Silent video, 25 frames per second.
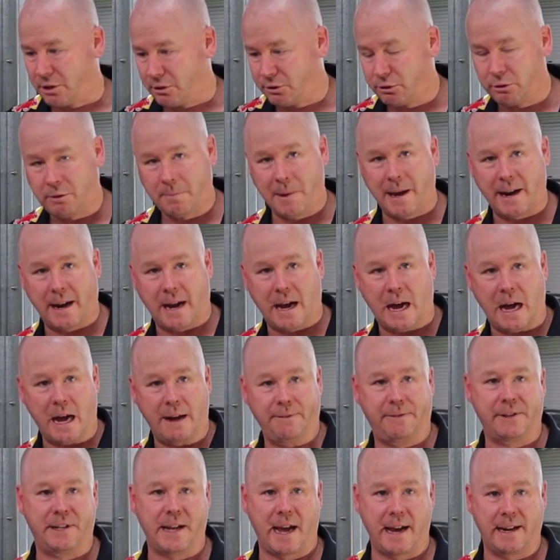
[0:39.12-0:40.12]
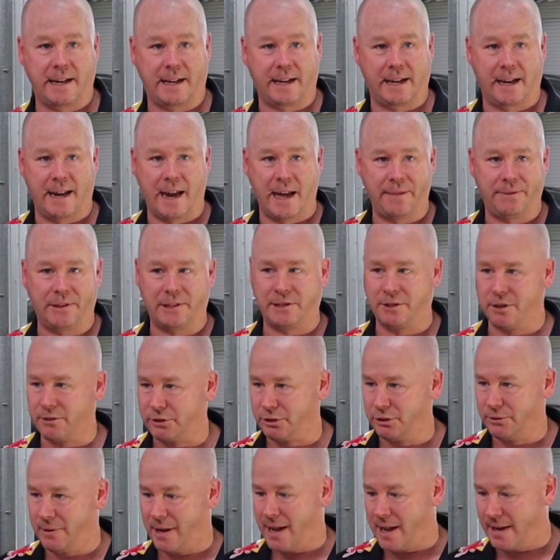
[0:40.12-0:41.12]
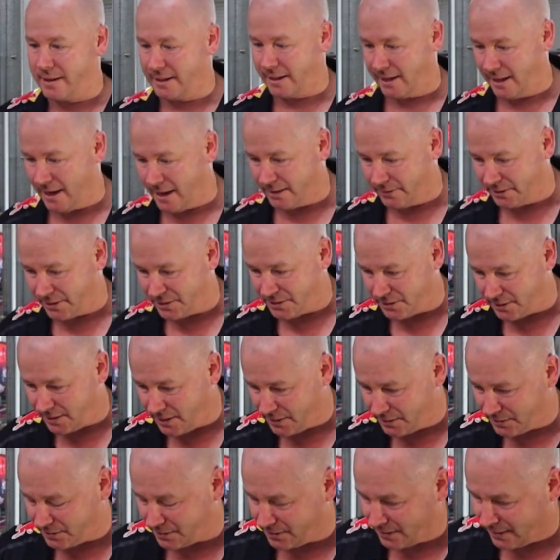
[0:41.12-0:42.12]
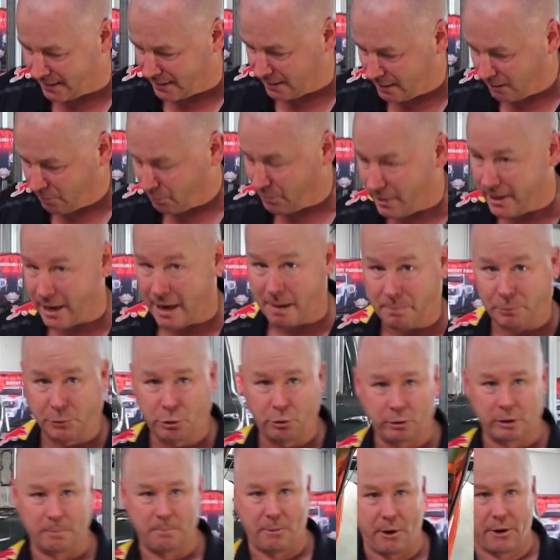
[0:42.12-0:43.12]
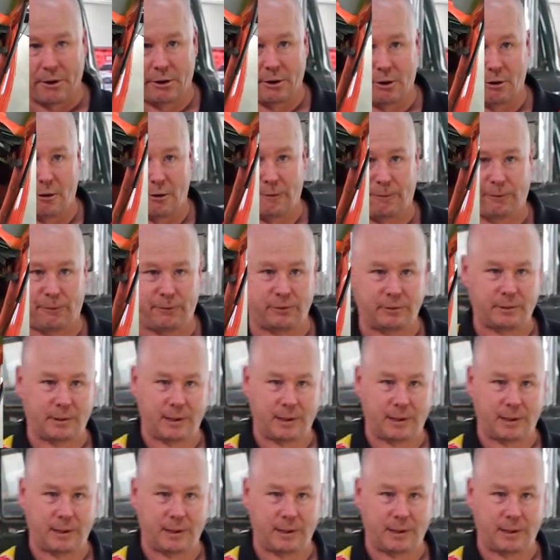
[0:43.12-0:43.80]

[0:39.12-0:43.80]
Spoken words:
so it took about half a day to get out. It's not too hard to get out these things. We took the bonnet off,